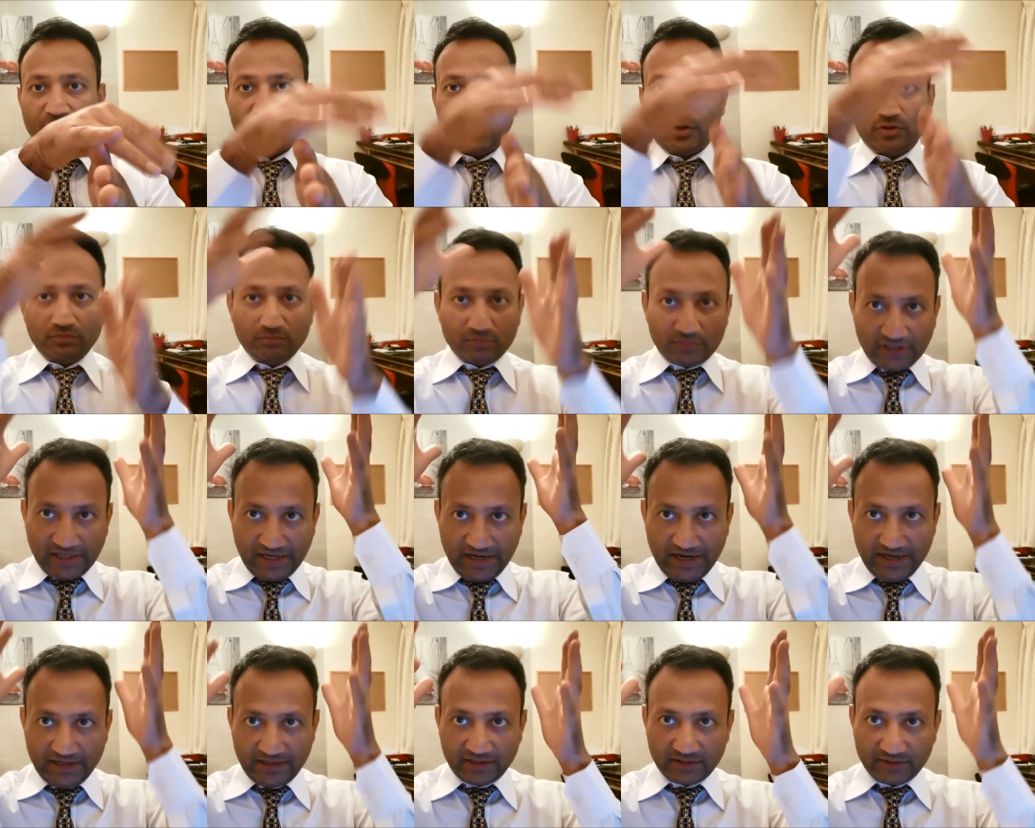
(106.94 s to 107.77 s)
you know, the
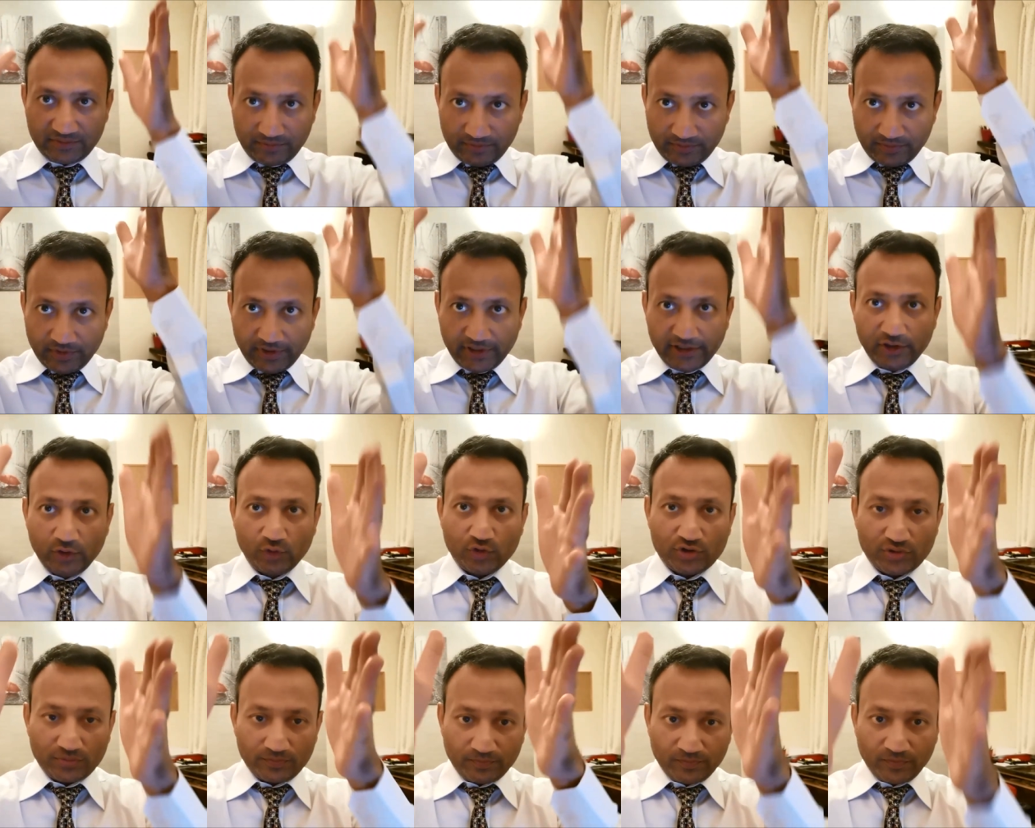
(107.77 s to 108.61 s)
hat,
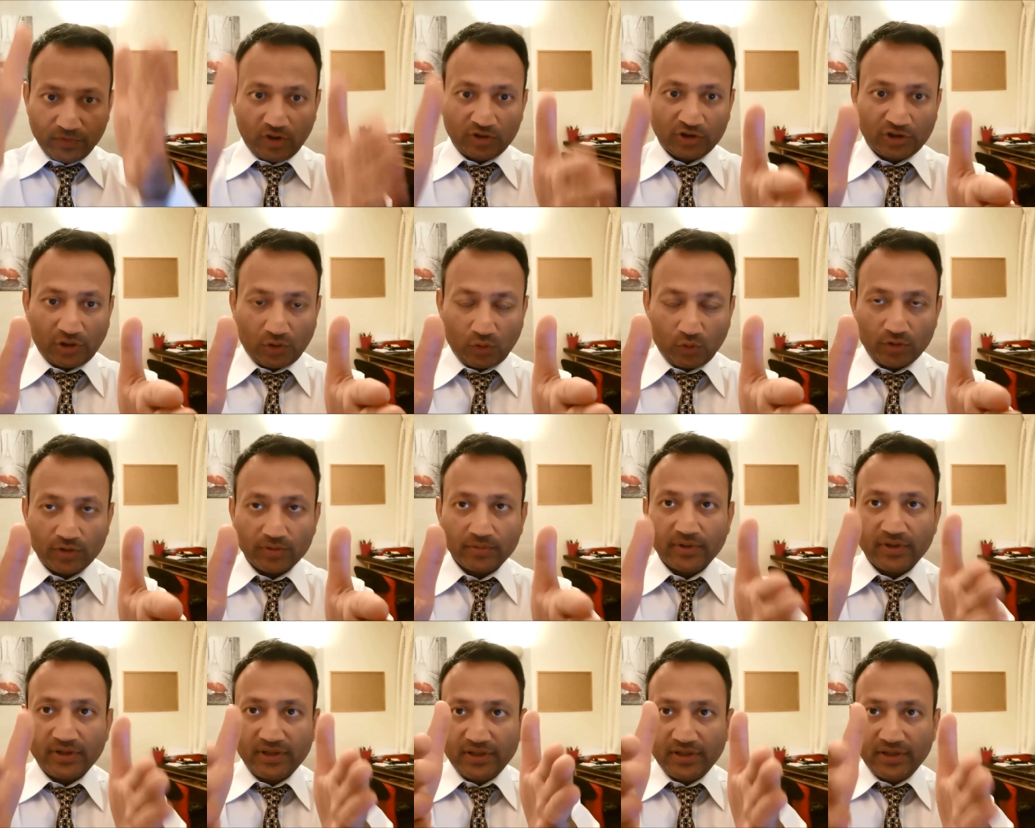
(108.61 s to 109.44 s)
huge on the road,
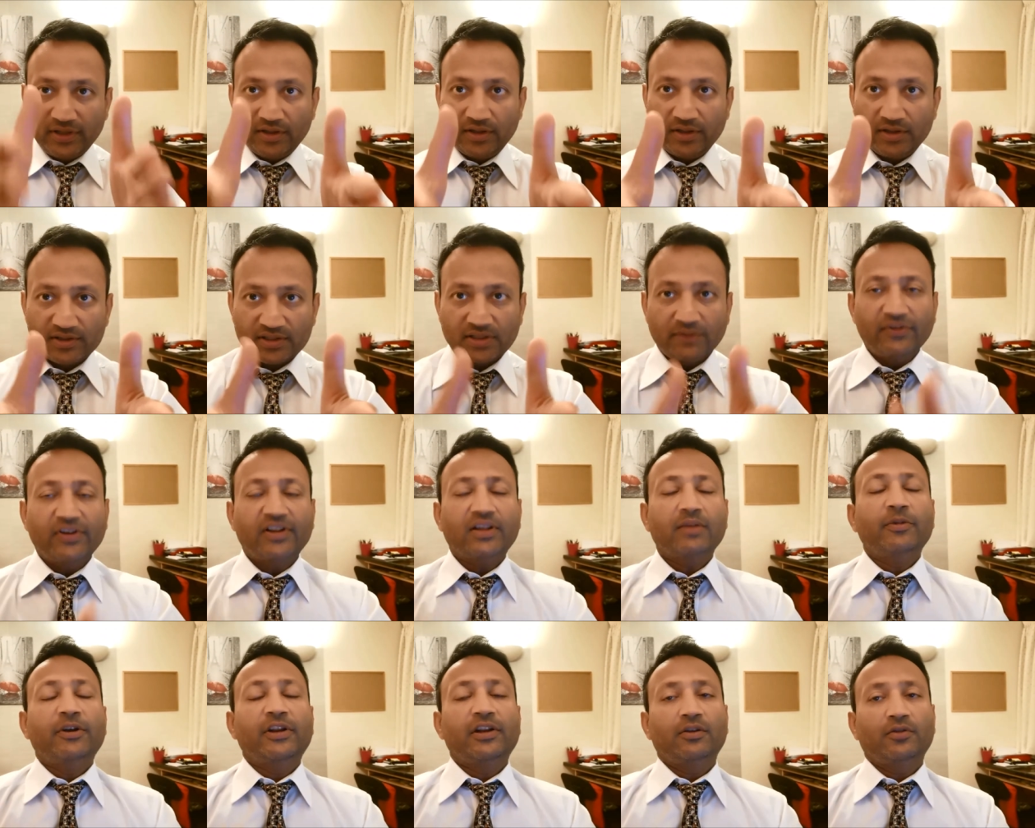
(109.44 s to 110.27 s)
somewhere
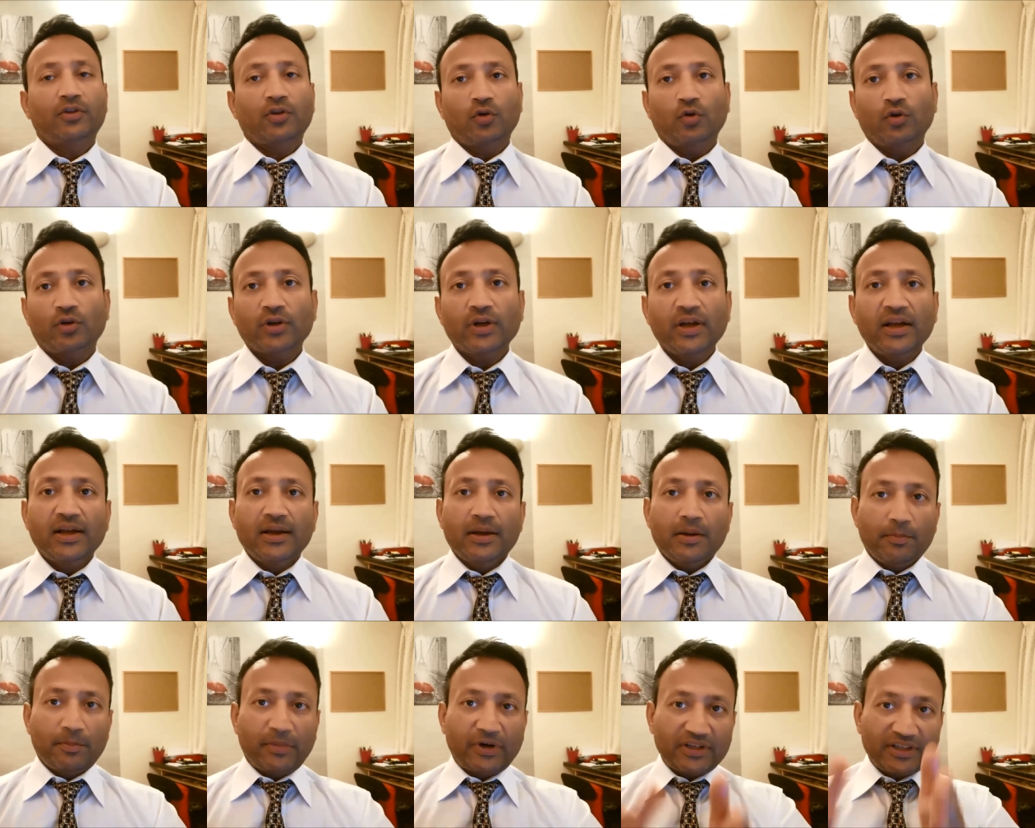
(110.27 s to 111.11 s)
in the middle of the road.
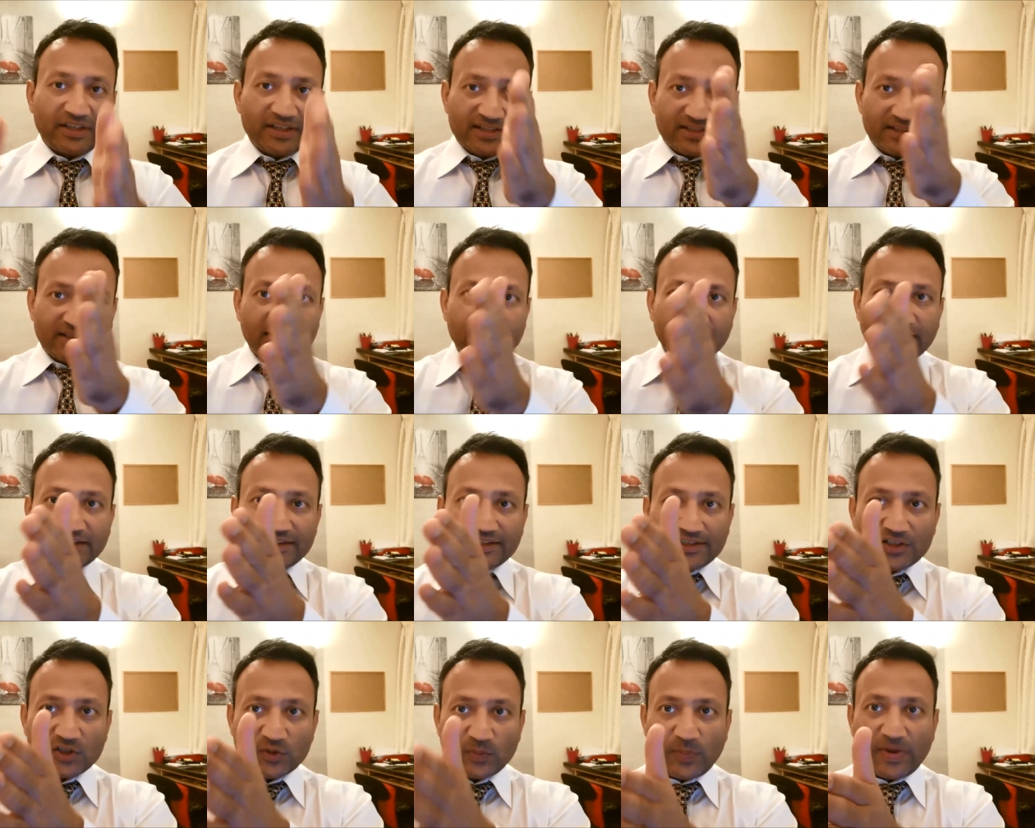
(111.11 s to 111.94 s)
But still there
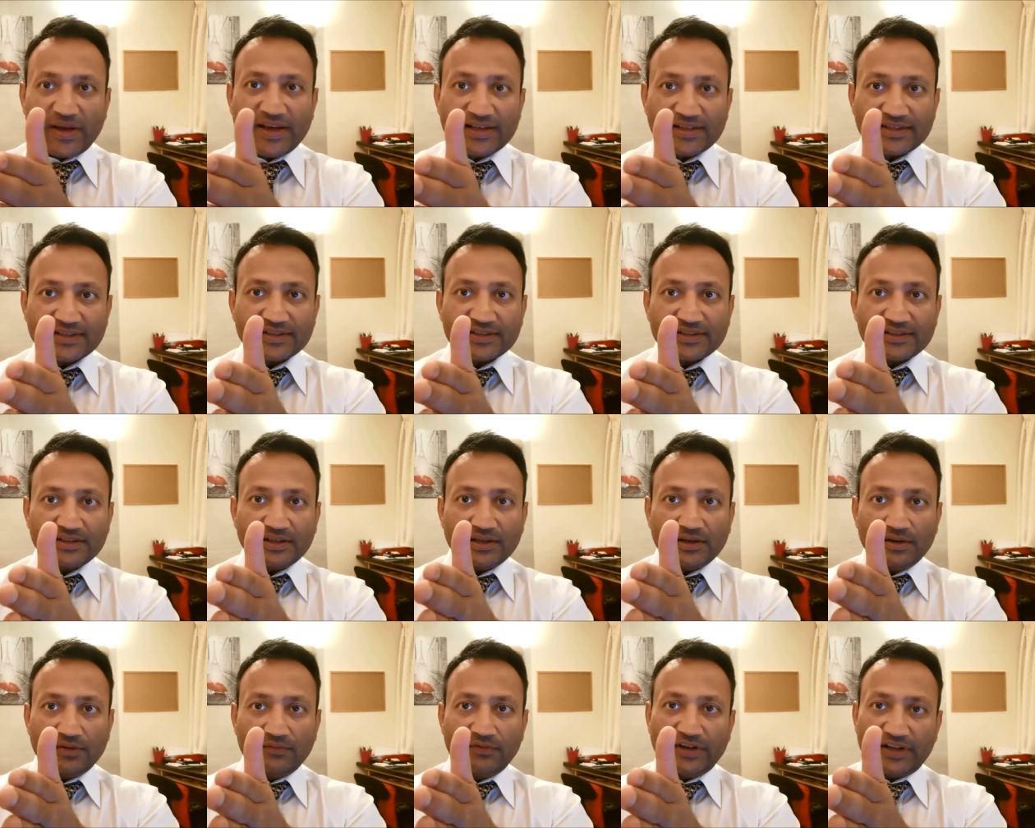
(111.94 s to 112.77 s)
is a space
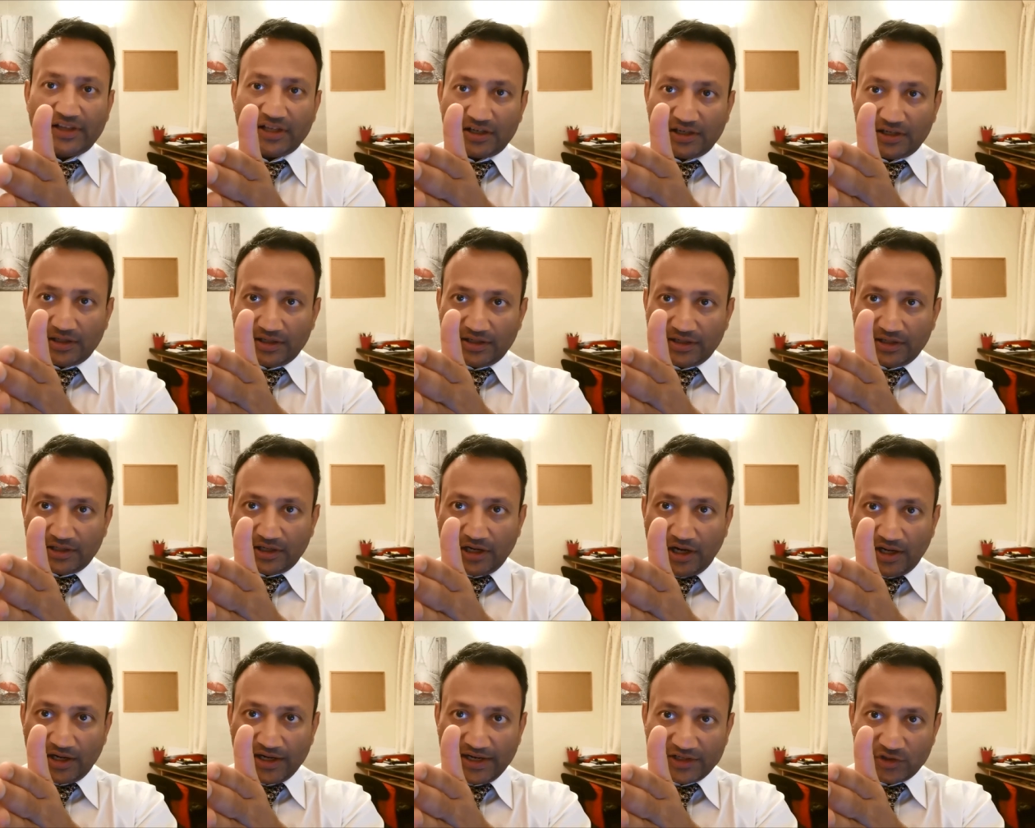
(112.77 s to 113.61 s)
where the
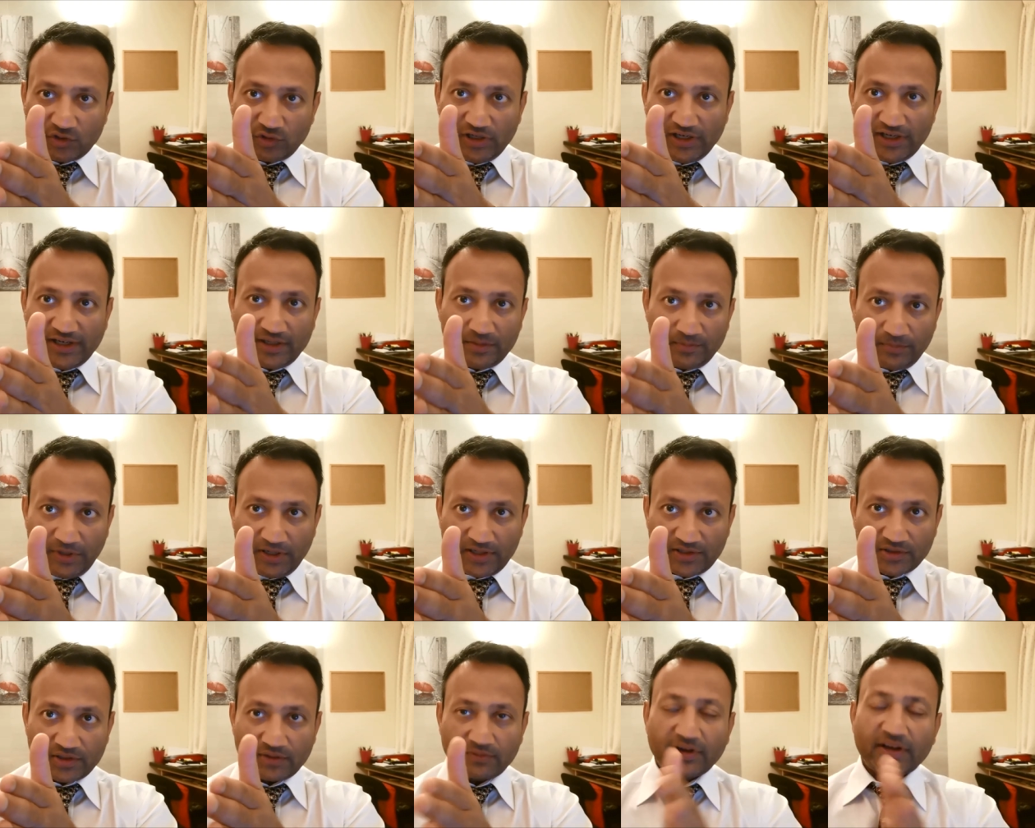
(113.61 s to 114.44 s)
car actually can
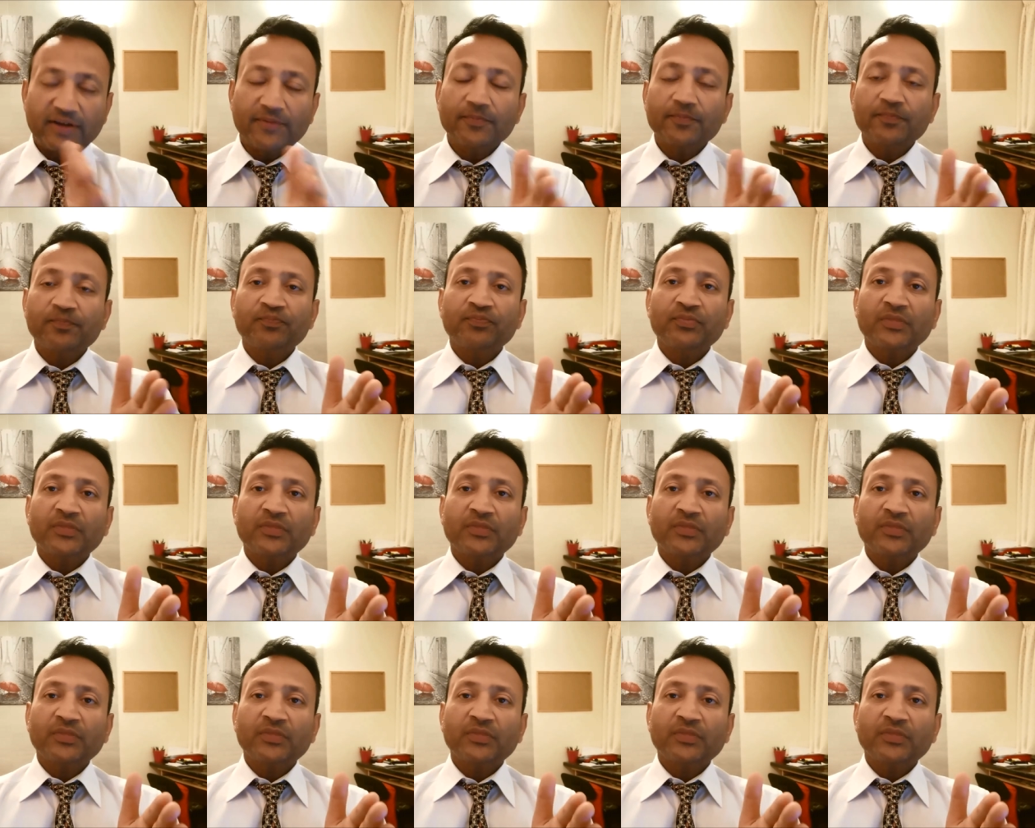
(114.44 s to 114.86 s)
pass away.